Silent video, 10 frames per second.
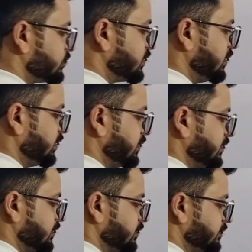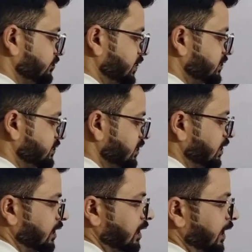see here, this
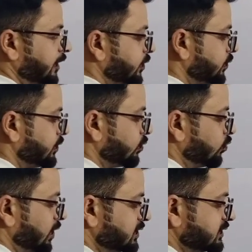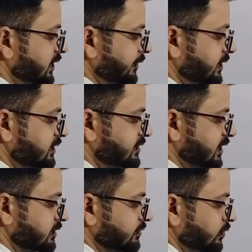under root
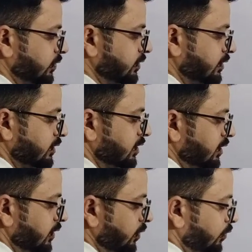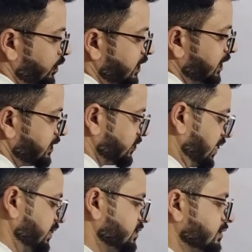1764 we can
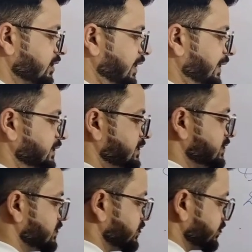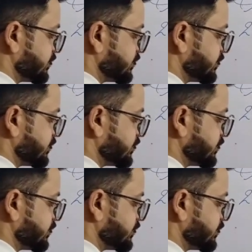write like this: